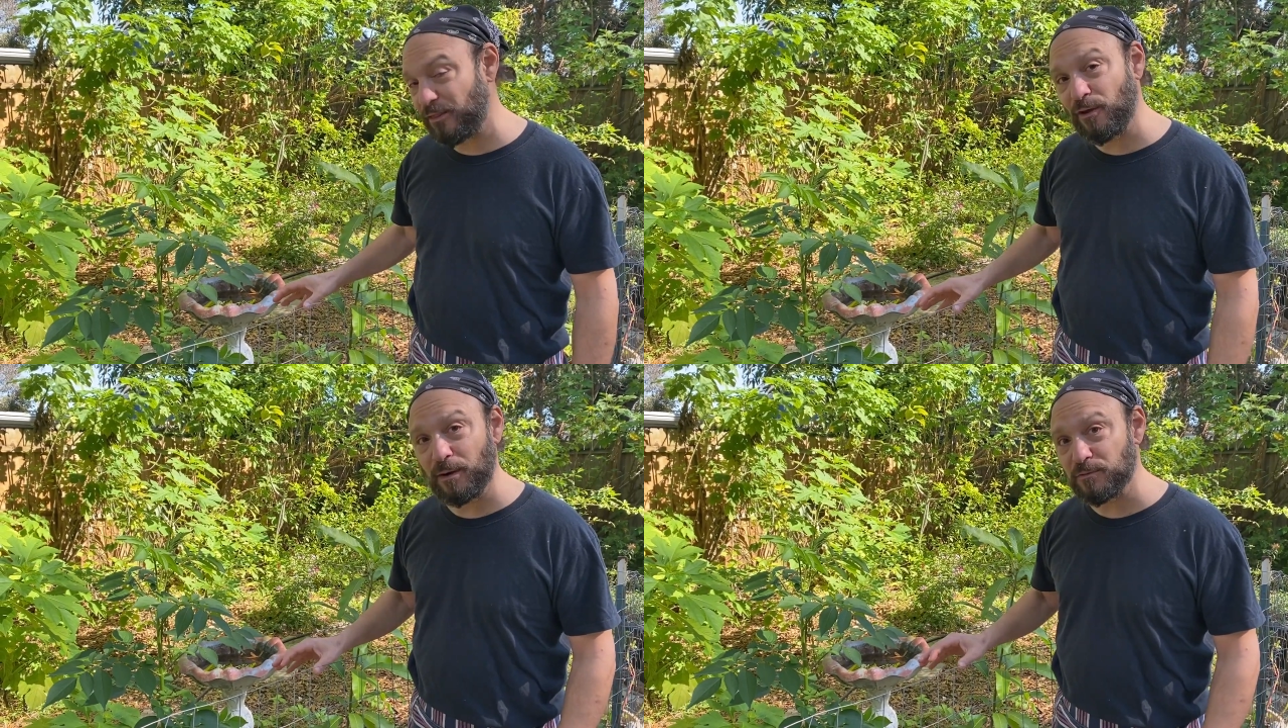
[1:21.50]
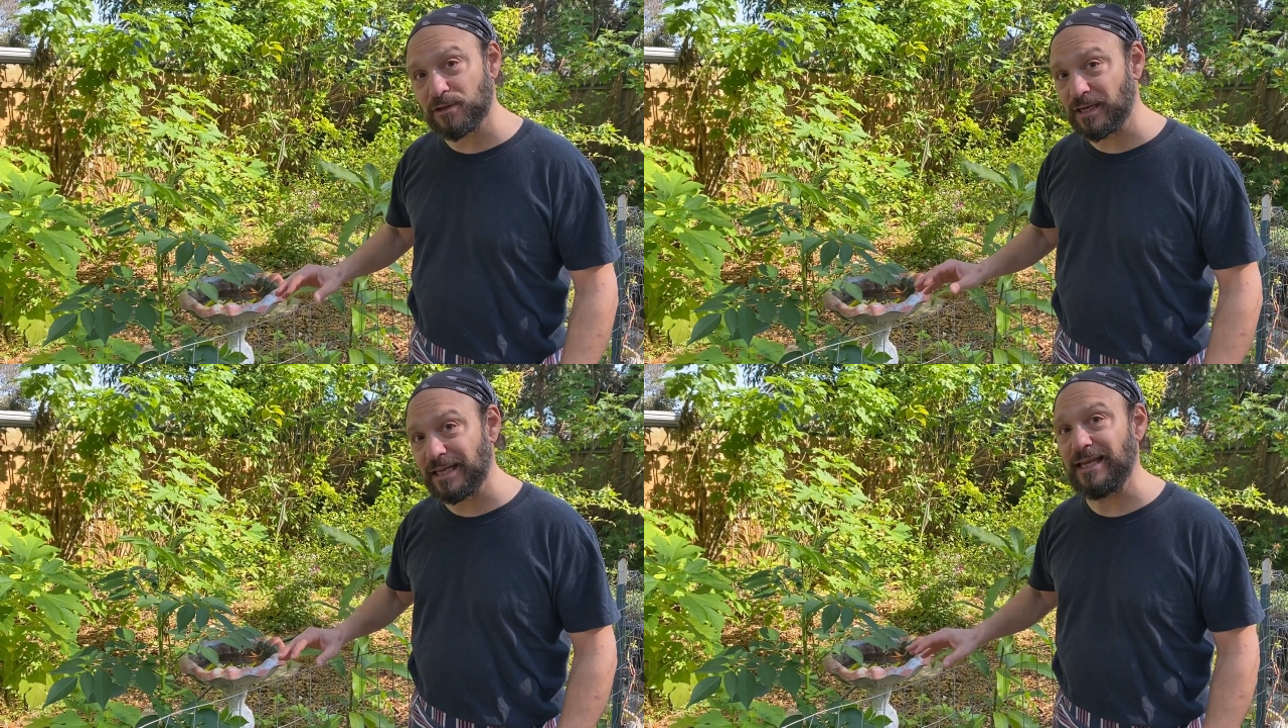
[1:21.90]
thought it was
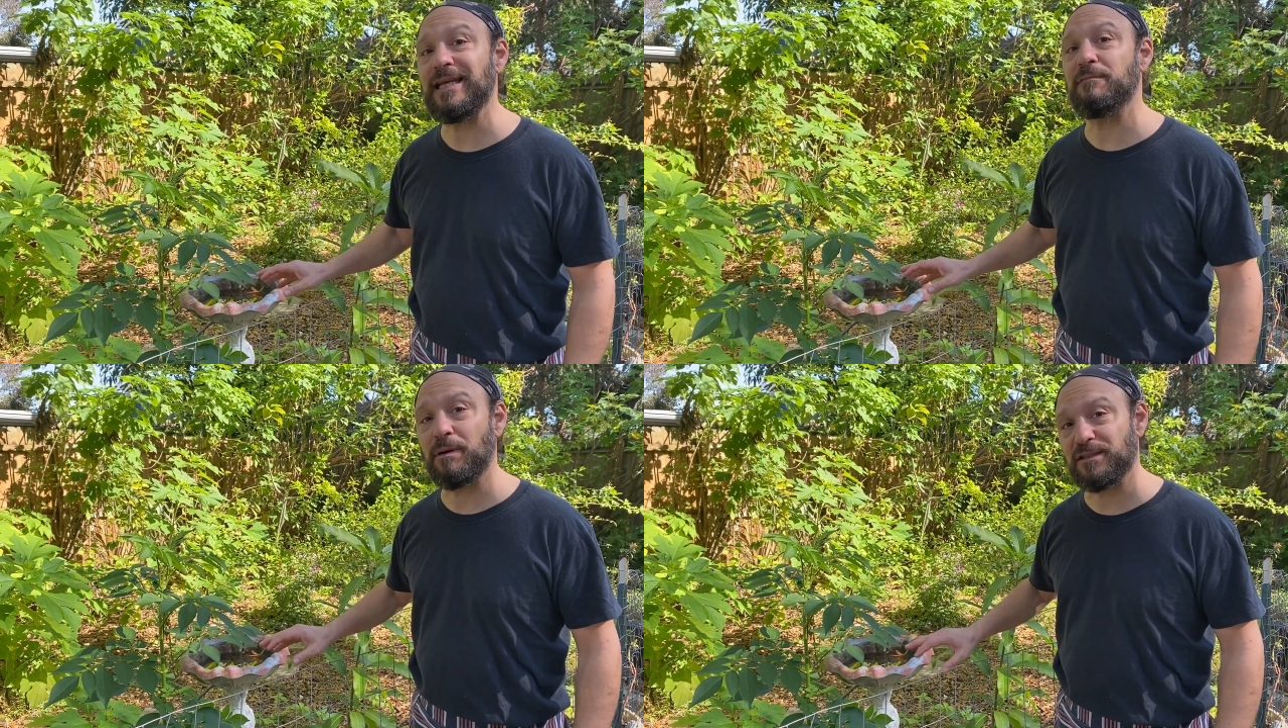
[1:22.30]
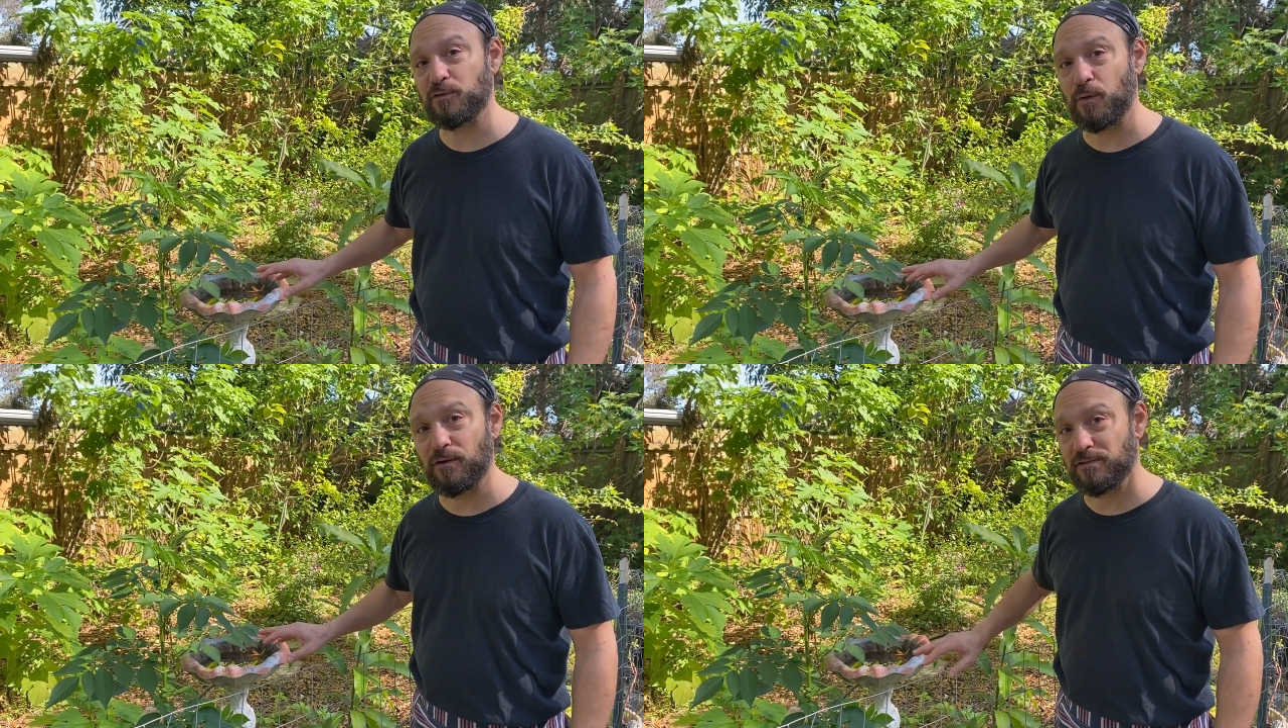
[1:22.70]
gonna get eaten by
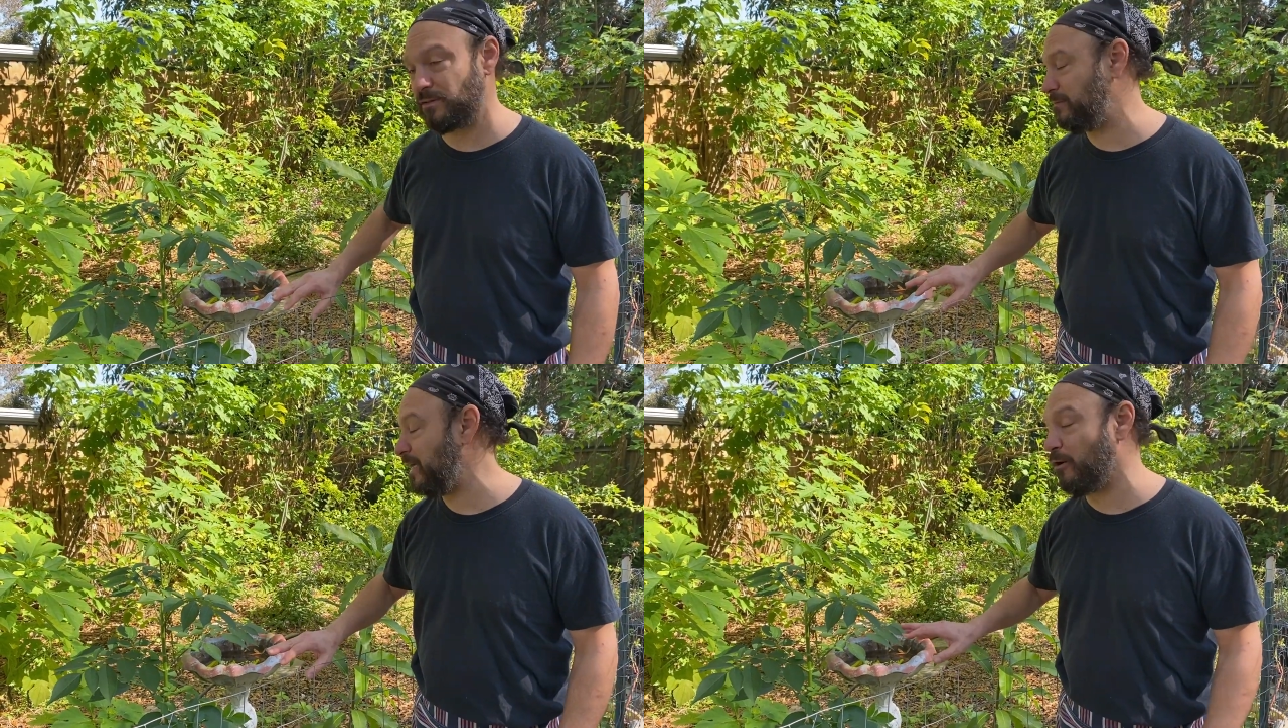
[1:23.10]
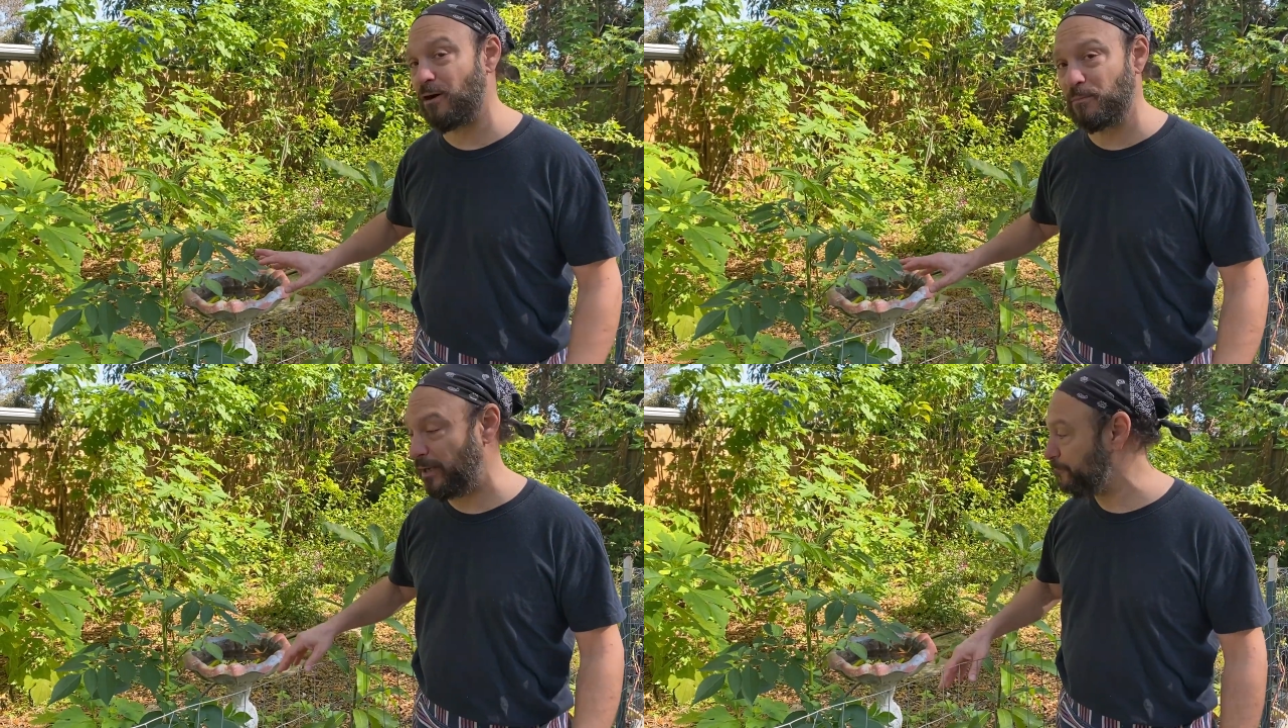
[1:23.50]
squirrels in a
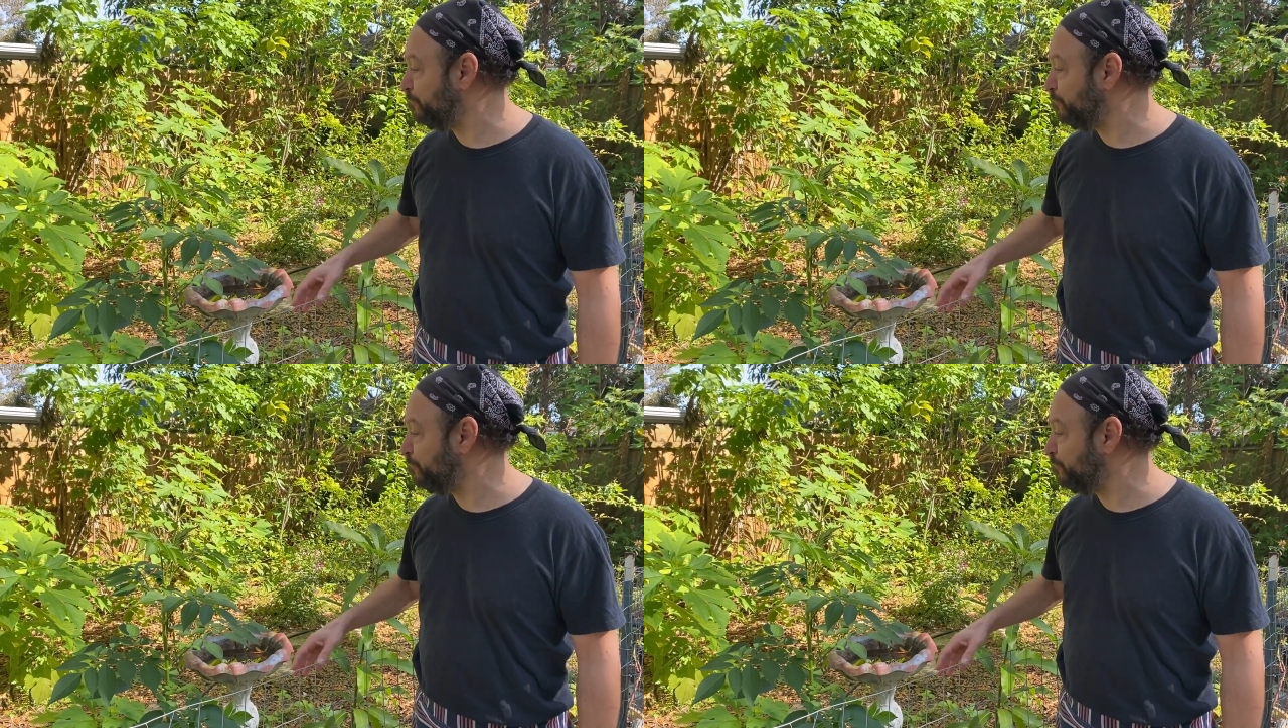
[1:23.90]
heartbeat.